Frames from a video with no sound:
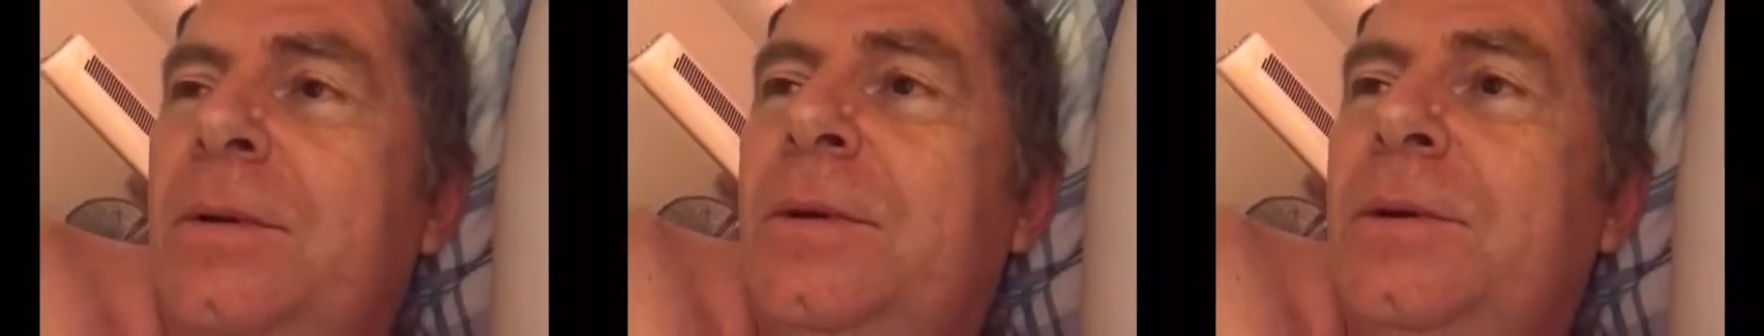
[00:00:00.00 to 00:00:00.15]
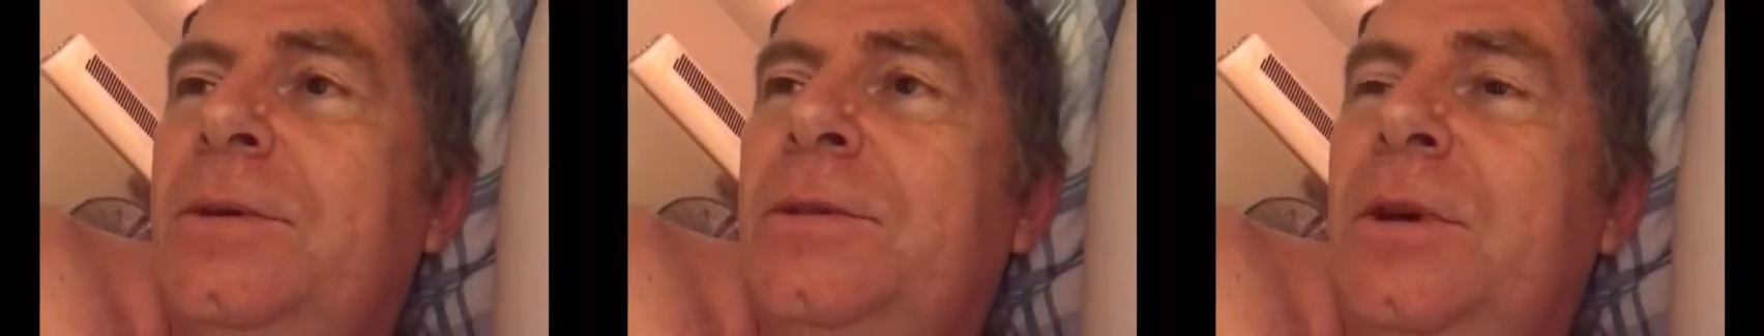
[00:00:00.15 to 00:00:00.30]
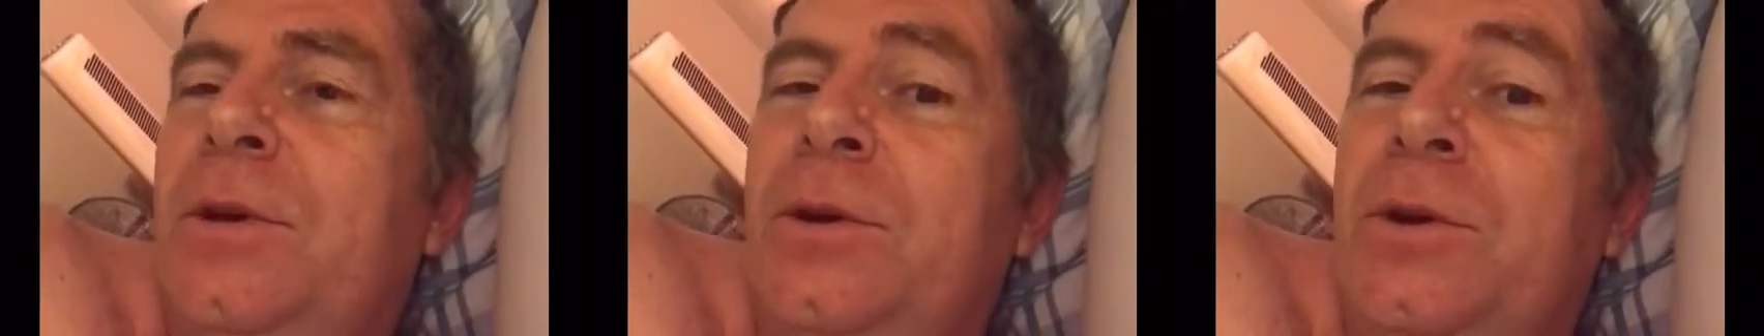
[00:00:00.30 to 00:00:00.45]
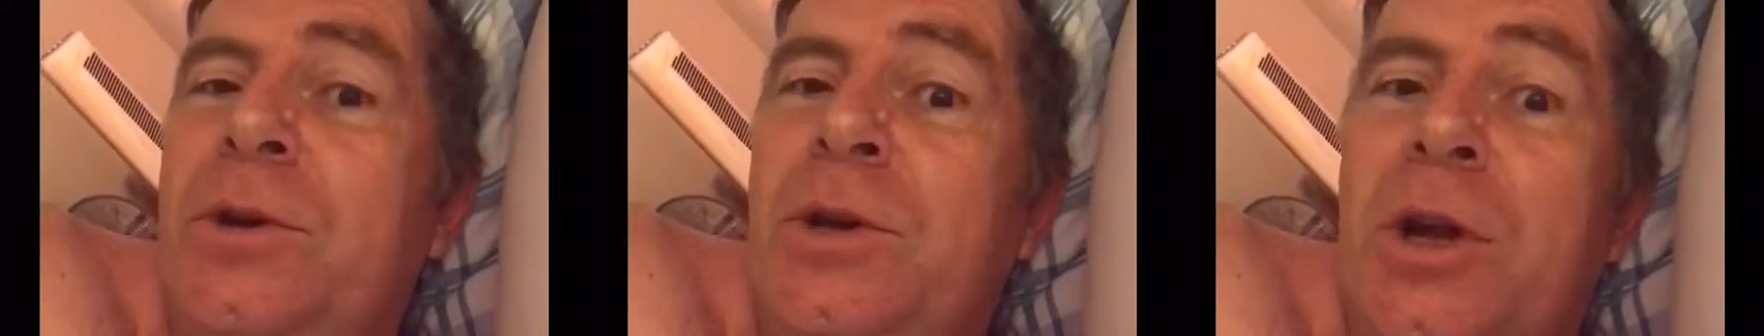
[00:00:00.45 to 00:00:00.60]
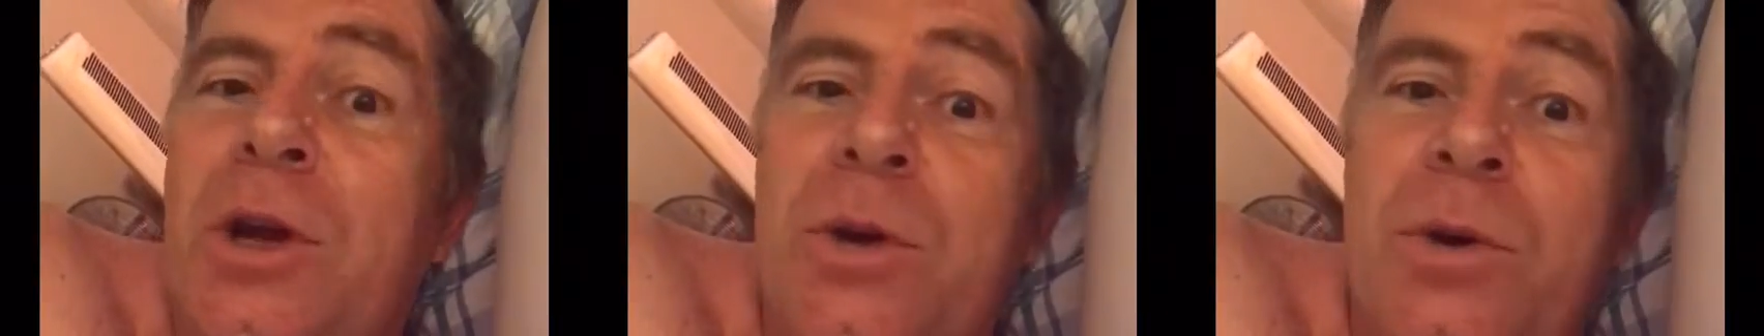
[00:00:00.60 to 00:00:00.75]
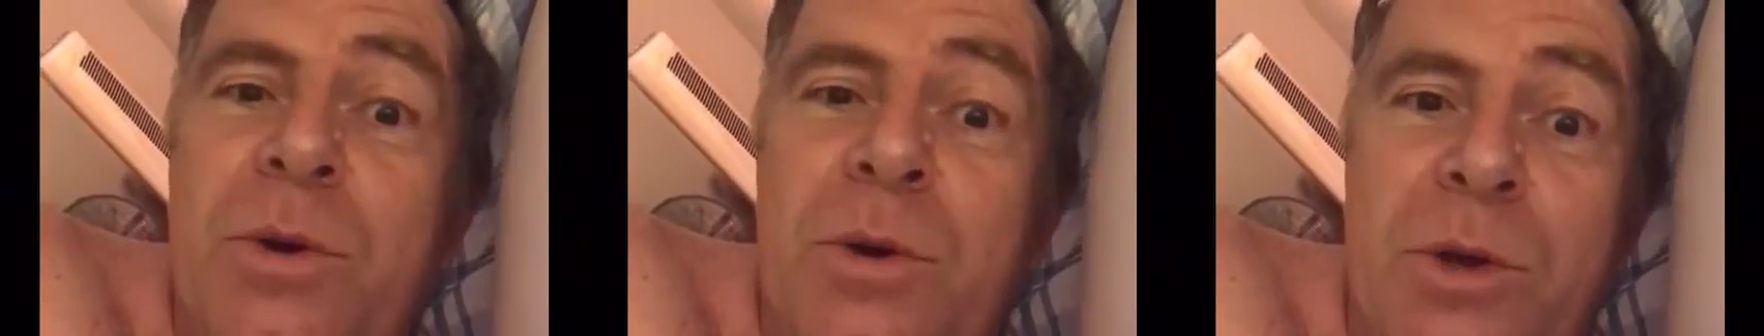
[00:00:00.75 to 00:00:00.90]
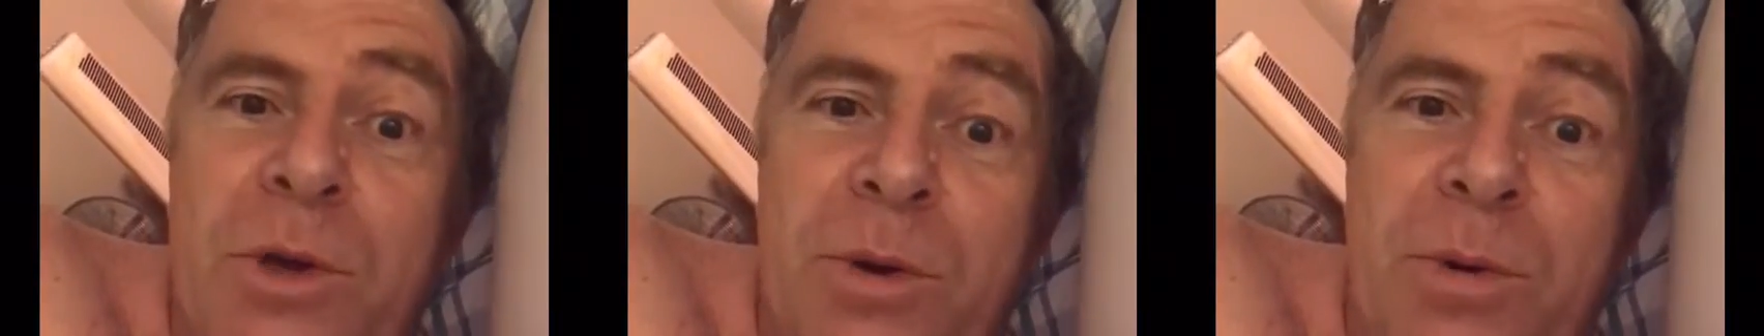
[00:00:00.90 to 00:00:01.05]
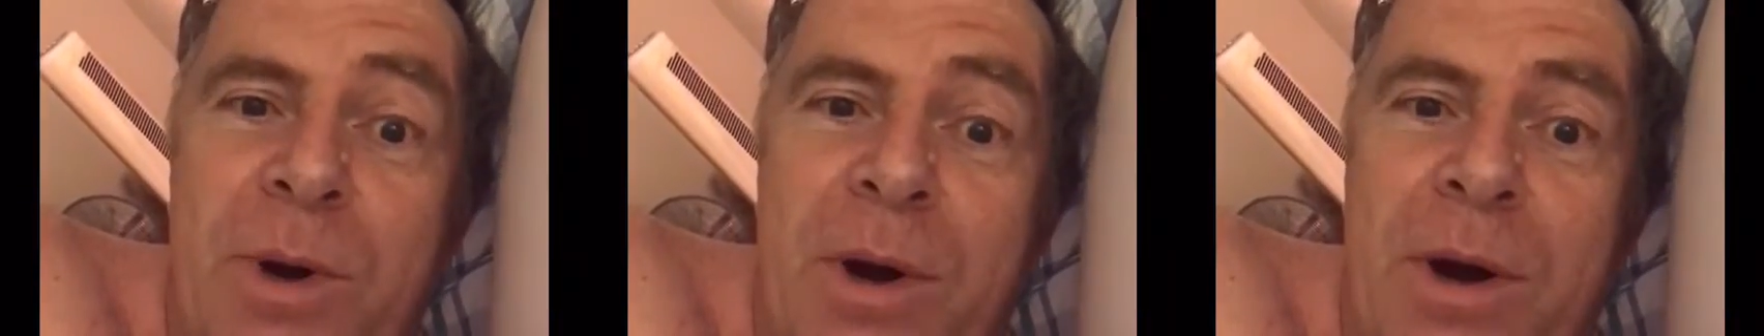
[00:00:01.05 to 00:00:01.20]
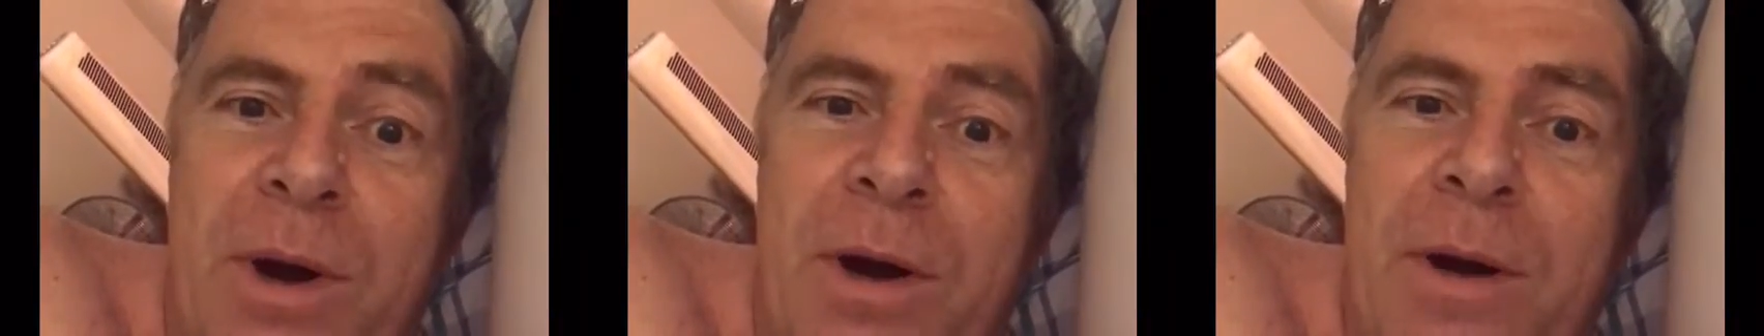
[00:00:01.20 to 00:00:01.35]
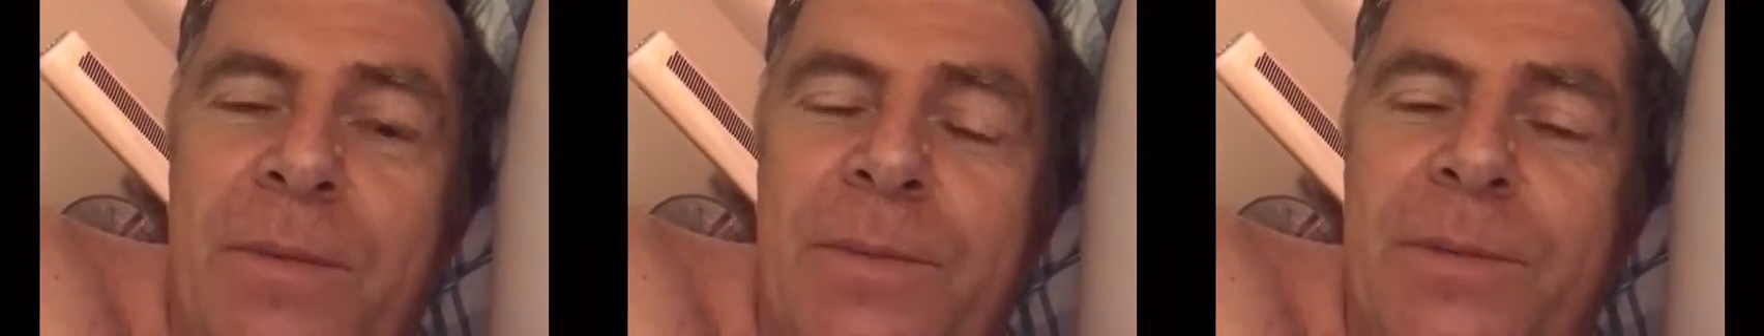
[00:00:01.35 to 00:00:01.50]
So you know who you
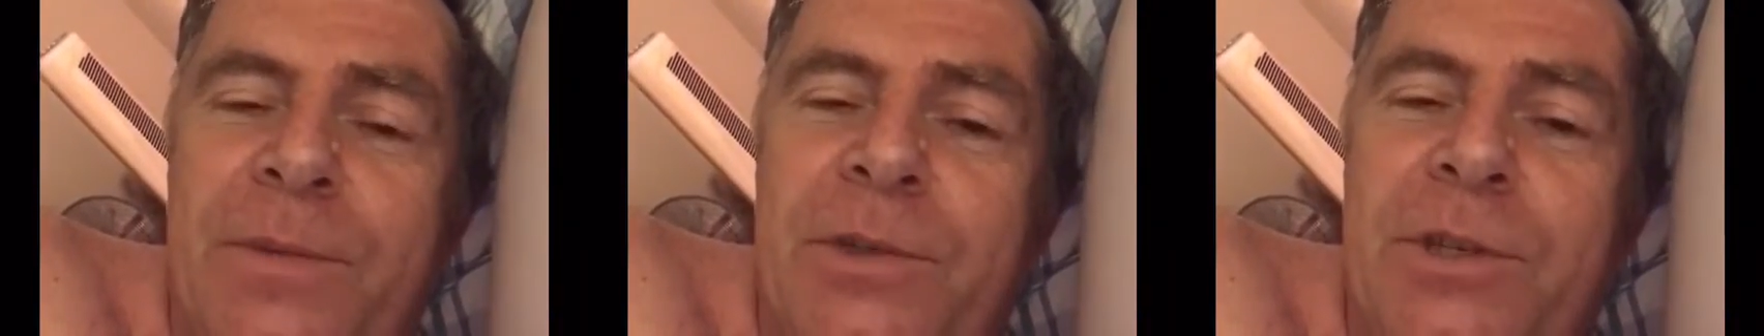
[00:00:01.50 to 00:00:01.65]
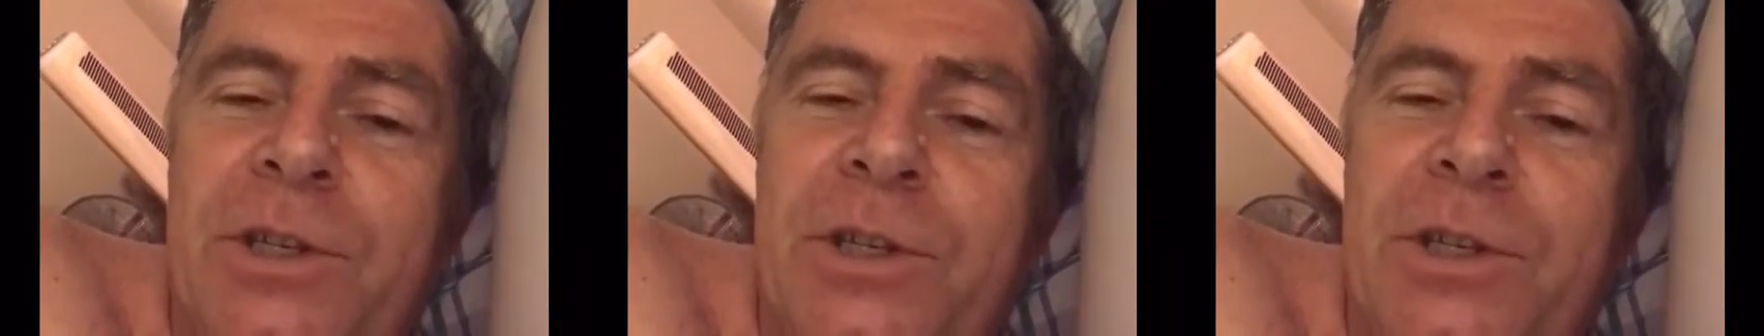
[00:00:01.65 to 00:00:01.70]
are.